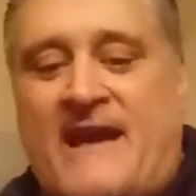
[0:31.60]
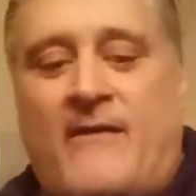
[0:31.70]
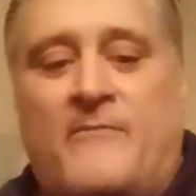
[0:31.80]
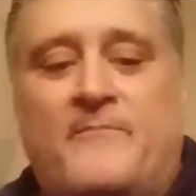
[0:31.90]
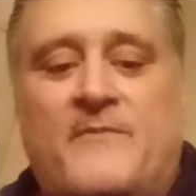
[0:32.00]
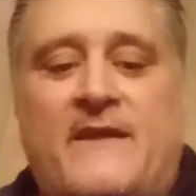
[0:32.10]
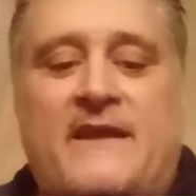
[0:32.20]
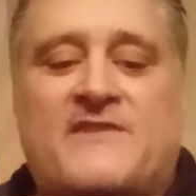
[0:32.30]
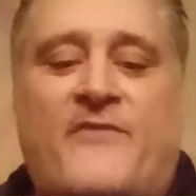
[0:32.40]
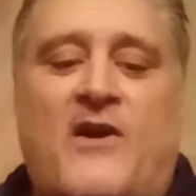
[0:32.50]
Now,
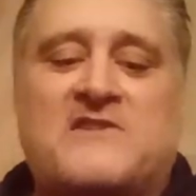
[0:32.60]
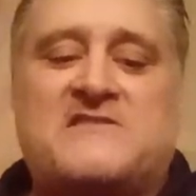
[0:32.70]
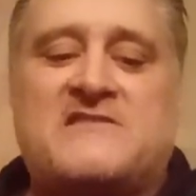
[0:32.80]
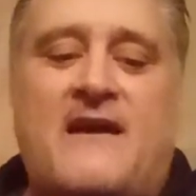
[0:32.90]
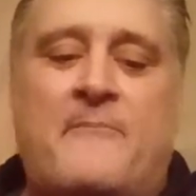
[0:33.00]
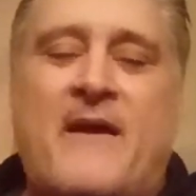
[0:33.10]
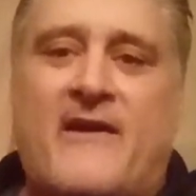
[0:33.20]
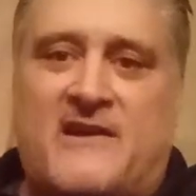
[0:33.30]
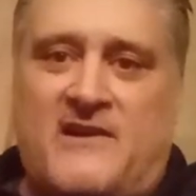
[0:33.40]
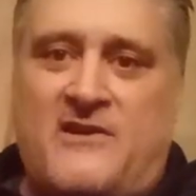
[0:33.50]
as far as
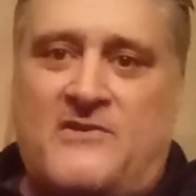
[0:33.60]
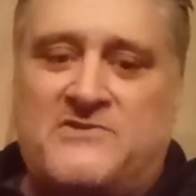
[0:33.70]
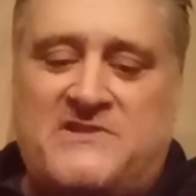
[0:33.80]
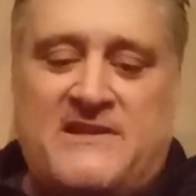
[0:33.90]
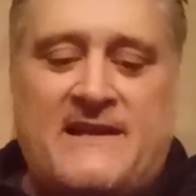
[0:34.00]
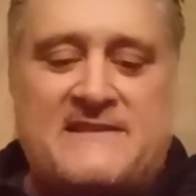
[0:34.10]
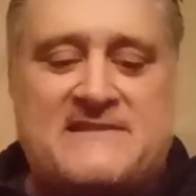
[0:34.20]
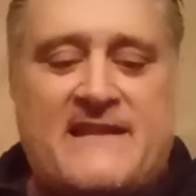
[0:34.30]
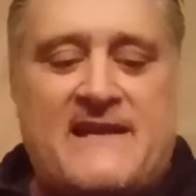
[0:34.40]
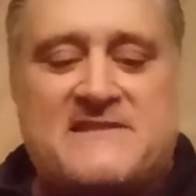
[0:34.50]
America goes, the United
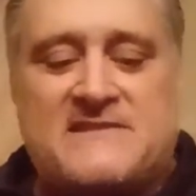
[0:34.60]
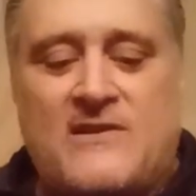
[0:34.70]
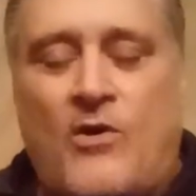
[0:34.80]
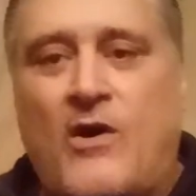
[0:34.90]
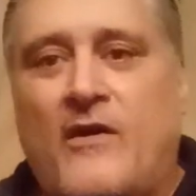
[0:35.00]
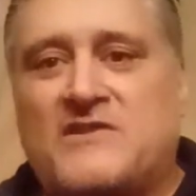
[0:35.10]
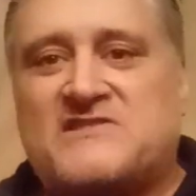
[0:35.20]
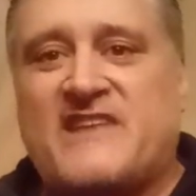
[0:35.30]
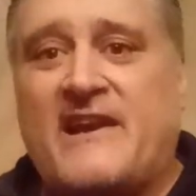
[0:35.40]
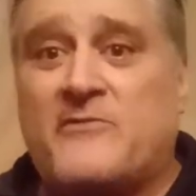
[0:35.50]
States,
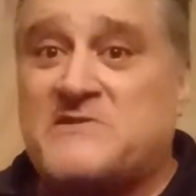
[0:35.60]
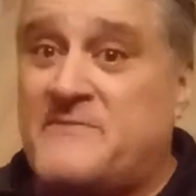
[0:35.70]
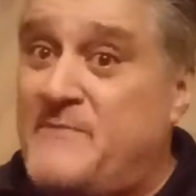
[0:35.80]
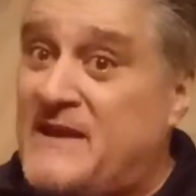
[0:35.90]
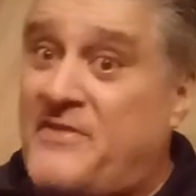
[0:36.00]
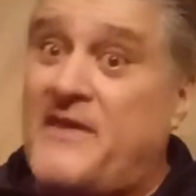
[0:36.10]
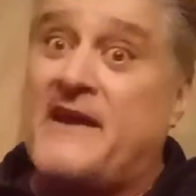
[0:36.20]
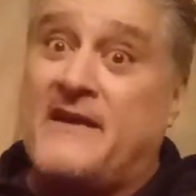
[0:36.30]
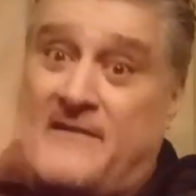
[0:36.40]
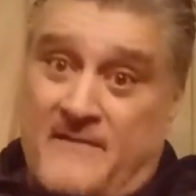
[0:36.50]
cider was a big
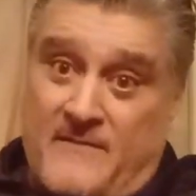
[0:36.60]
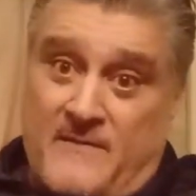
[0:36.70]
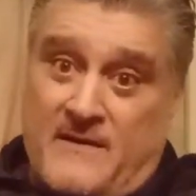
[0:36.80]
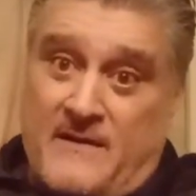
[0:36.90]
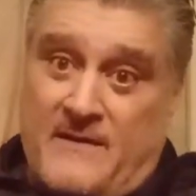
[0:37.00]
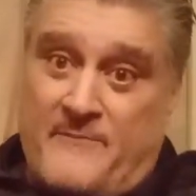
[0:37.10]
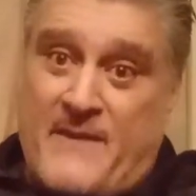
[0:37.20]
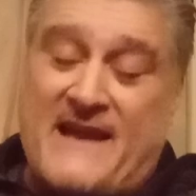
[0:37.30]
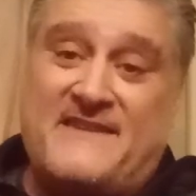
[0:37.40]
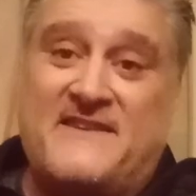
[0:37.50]
thing
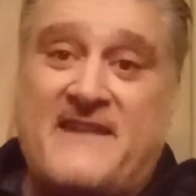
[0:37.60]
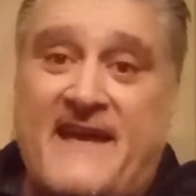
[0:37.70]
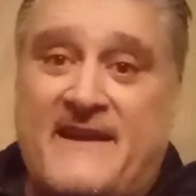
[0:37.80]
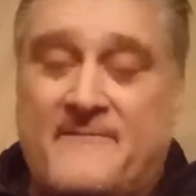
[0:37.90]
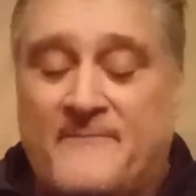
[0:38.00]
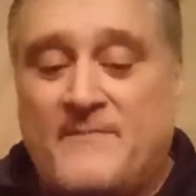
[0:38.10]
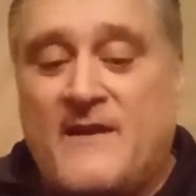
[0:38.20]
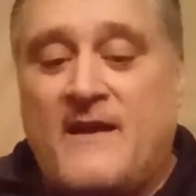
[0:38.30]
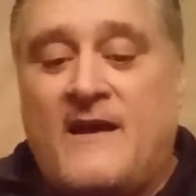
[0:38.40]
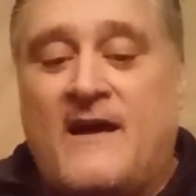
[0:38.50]
back in the day.
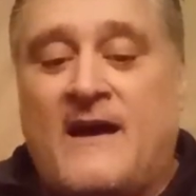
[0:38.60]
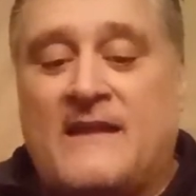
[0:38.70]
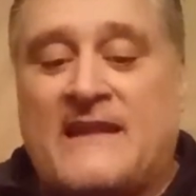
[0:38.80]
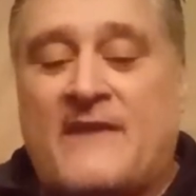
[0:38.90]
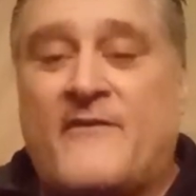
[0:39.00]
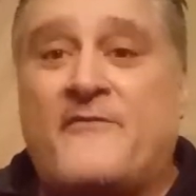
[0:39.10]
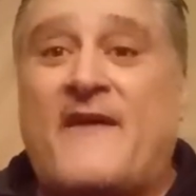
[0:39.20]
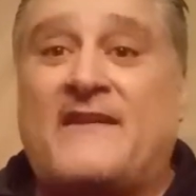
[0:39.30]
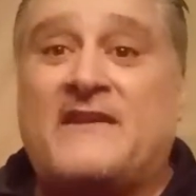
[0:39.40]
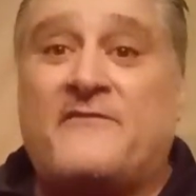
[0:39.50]
Uh, a lot of our
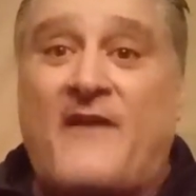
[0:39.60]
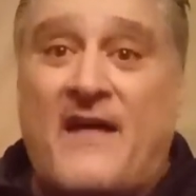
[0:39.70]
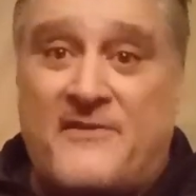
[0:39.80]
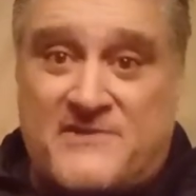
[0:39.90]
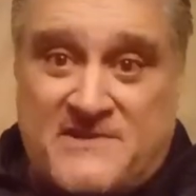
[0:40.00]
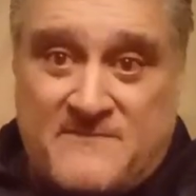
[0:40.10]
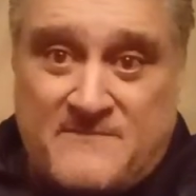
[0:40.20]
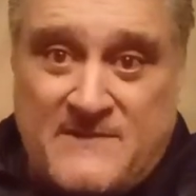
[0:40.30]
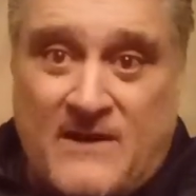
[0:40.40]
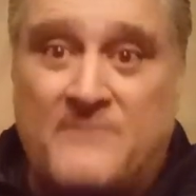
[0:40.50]
founding fathers,
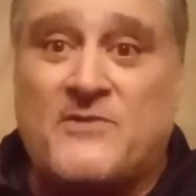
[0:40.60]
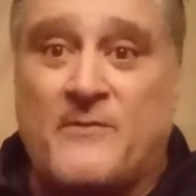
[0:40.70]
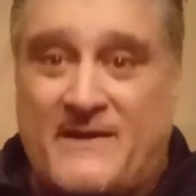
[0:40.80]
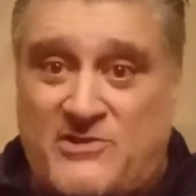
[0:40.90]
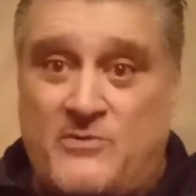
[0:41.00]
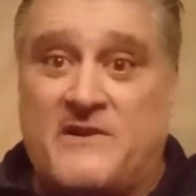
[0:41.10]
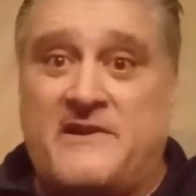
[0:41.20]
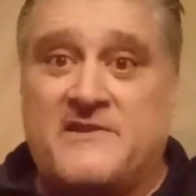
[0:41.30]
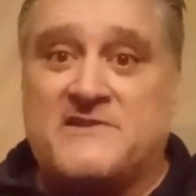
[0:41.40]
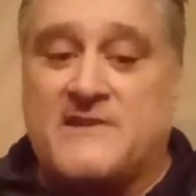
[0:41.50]
you know, I'm talking about
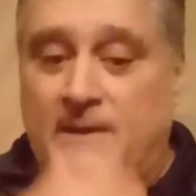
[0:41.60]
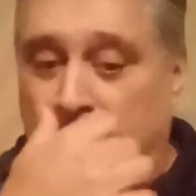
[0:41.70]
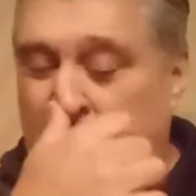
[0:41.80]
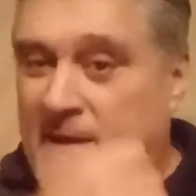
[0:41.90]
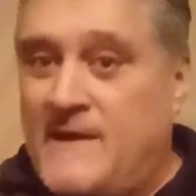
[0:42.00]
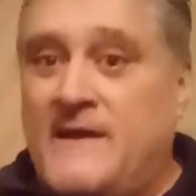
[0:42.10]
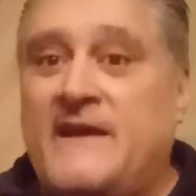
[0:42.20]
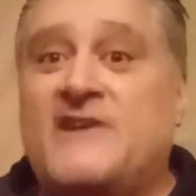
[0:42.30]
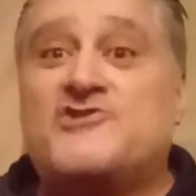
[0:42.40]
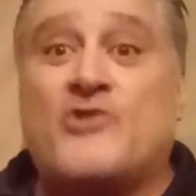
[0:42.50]
200 years ago,
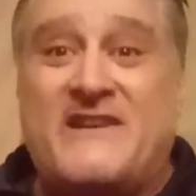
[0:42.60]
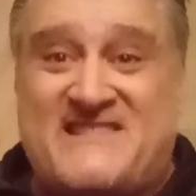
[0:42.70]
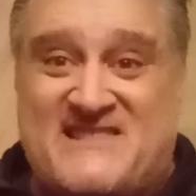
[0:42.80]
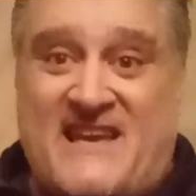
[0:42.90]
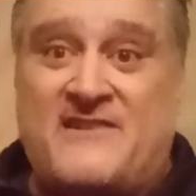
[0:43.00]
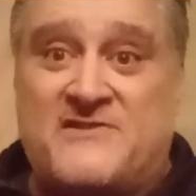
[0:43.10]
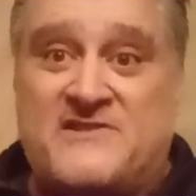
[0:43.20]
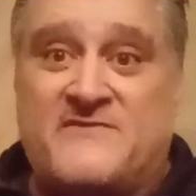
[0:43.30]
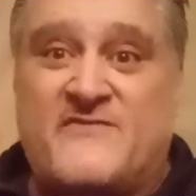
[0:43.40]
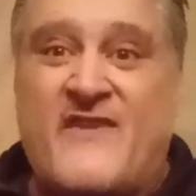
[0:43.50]
enjoyed
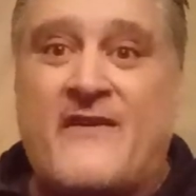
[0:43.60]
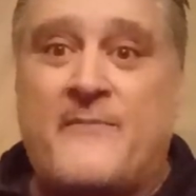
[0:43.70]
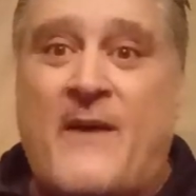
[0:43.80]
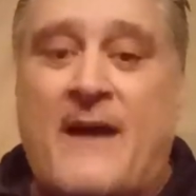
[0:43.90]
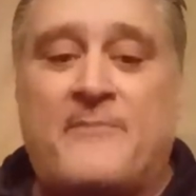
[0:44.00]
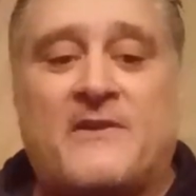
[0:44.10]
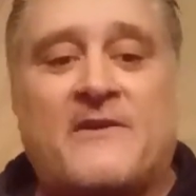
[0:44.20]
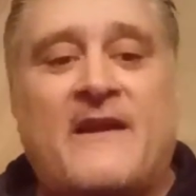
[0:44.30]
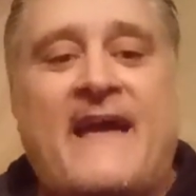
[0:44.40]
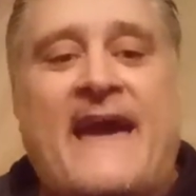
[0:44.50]
ciders. It was very
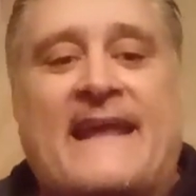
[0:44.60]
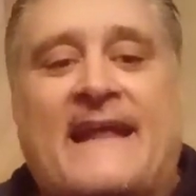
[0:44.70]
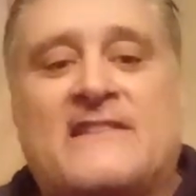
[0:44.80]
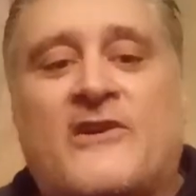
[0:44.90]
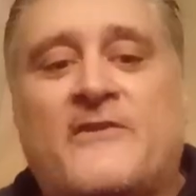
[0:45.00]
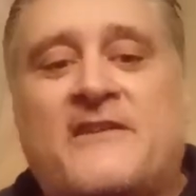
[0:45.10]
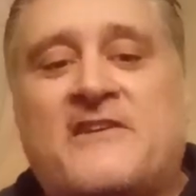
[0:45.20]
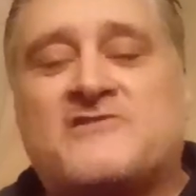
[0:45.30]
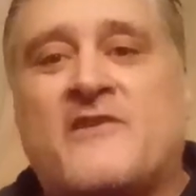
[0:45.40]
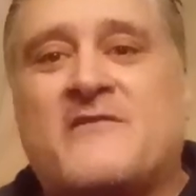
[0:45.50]
popular. And I learned that
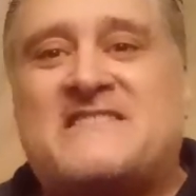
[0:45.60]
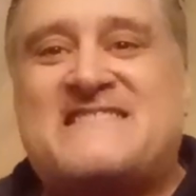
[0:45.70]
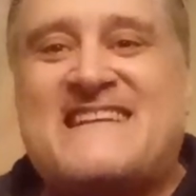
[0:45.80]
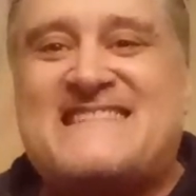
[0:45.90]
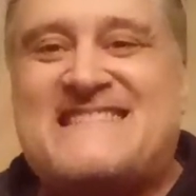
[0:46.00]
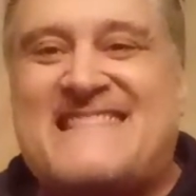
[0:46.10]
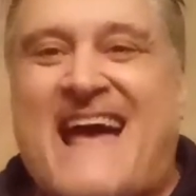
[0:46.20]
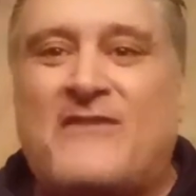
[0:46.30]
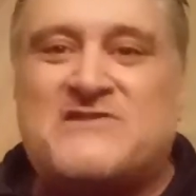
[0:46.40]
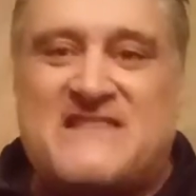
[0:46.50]
there's over
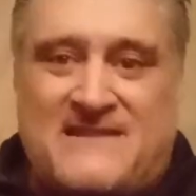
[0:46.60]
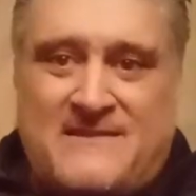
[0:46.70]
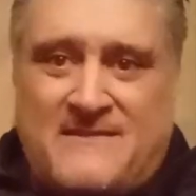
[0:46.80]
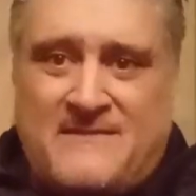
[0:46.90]
6,000